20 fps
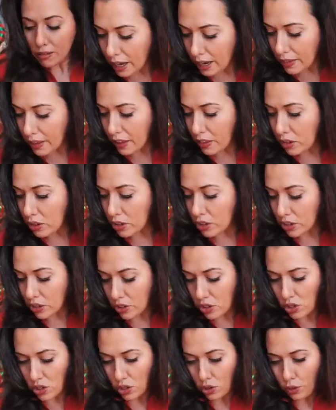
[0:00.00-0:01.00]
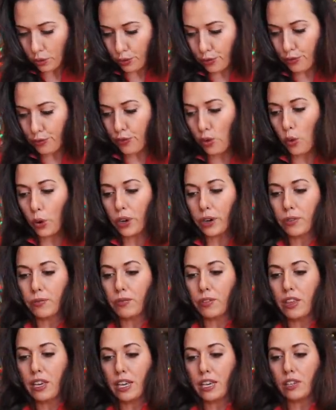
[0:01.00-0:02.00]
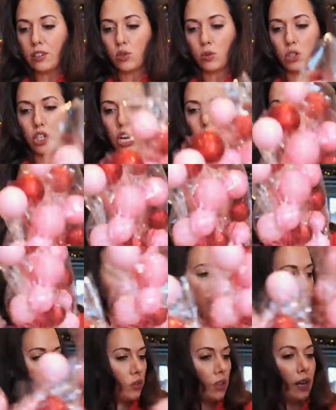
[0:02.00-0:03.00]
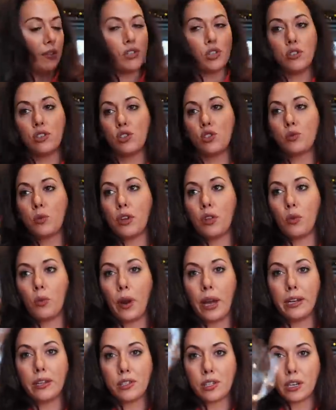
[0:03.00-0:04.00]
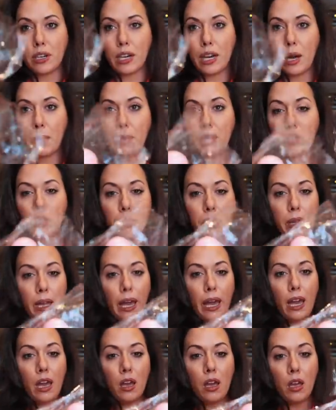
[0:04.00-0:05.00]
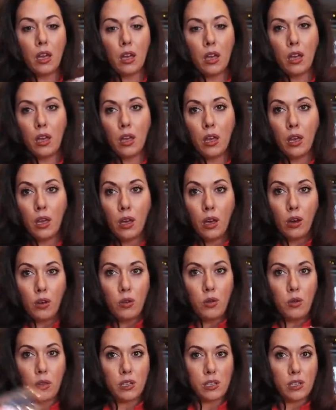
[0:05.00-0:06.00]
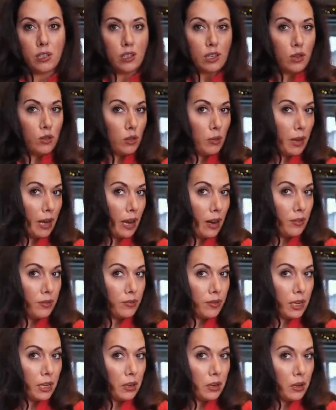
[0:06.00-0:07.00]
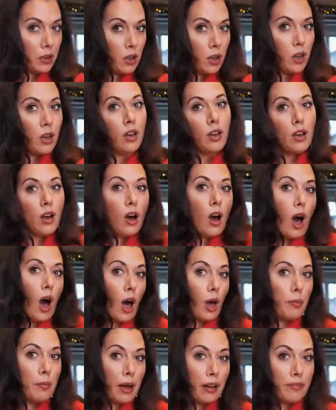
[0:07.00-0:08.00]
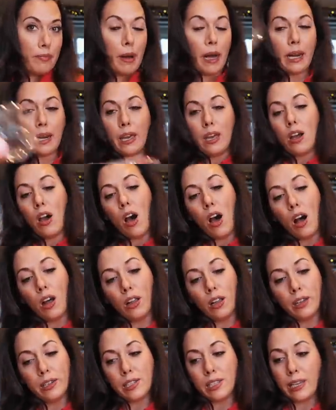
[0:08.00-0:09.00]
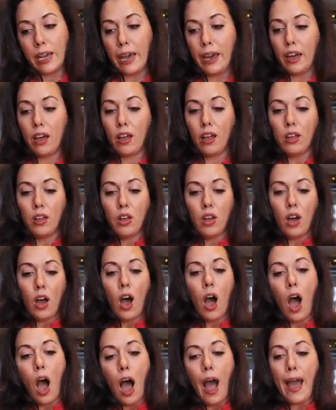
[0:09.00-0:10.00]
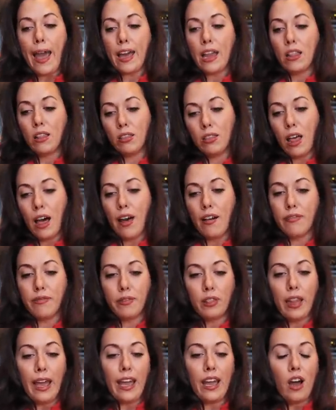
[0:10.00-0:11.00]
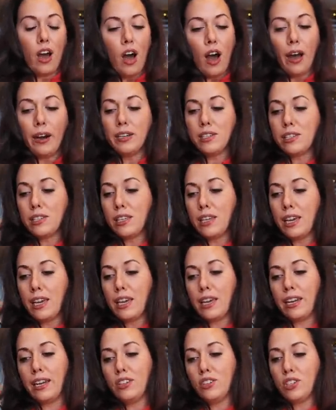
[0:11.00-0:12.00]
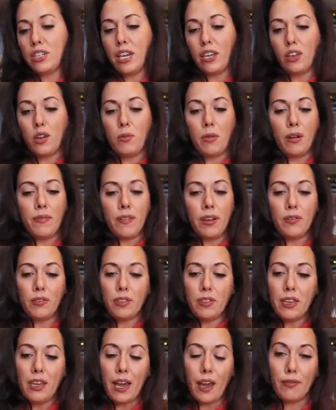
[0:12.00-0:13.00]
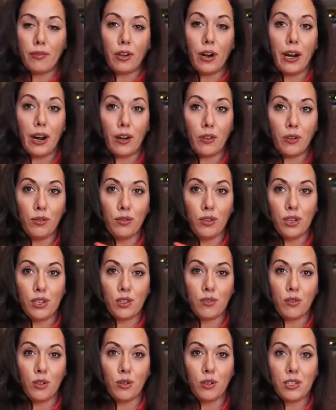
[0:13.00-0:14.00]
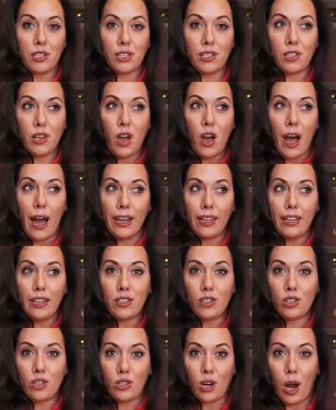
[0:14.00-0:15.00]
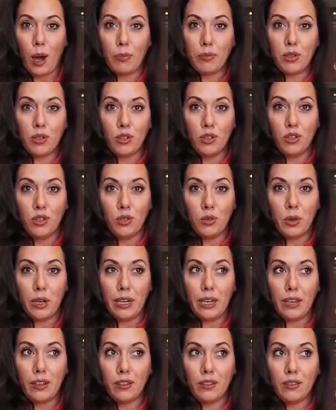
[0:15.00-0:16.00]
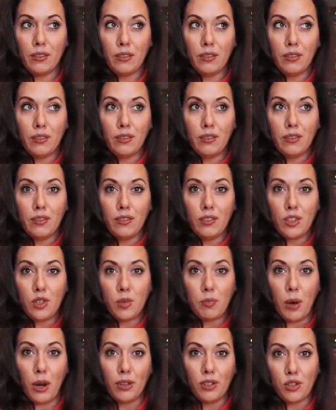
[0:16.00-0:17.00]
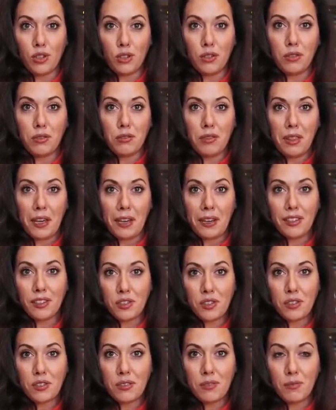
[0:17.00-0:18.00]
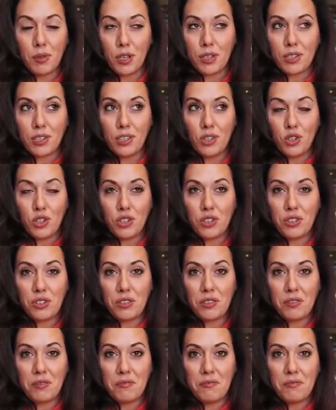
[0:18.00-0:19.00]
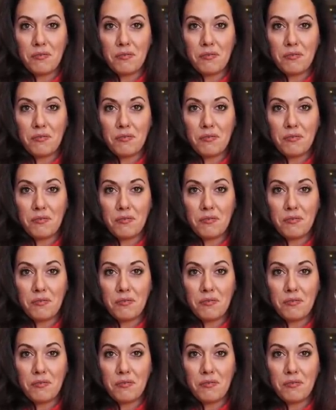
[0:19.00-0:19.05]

and then there's four of these, which I also love. So this is where the red is gonna come into play. Ooh, this is cute, my outfit. All Buff Bunny, all on sale. I love, like honestly, can I just tell you my favorite thing ever, and I don't know if you guys have noticed this, I like stopped doing sponsored things because I just,